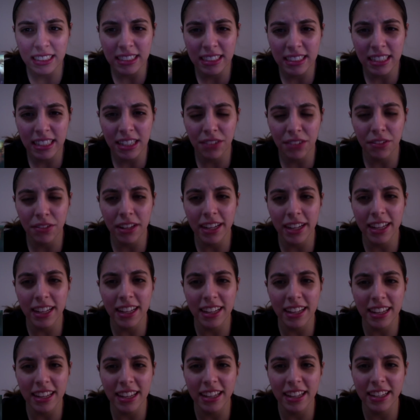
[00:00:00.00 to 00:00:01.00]
special. You know, like the
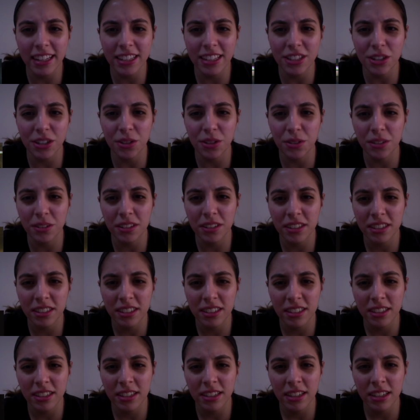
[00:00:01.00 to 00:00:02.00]
Killing Joke.
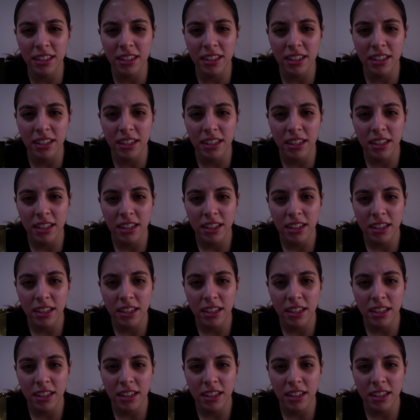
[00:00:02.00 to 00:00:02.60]
But to